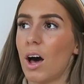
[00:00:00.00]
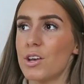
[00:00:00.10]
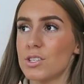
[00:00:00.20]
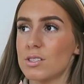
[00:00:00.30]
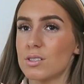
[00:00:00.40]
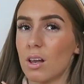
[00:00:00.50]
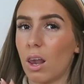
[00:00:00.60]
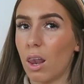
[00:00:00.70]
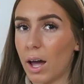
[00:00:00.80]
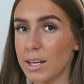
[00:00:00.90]
I just
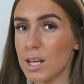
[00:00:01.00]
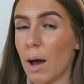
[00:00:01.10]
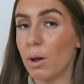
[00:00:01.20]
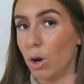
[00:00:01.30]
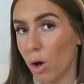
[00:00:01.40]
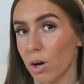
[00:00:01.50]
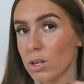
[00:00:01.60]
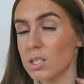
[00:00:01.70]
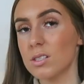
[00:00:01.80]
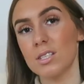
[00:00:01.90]
liked how it
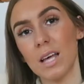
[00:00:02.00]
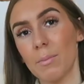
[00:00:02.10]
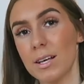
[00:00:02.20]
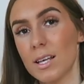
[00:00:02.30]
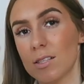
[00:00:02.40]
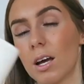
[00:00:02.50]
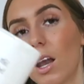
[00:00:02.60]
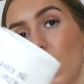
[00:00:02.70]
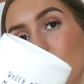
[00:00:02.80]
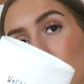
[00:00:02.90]
looked. Does that make sense? Like
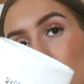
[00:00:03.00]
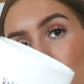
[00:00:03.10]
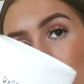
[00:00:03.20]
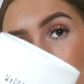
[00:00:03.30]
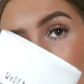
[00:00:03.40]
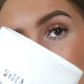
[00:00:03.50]
I like the font of it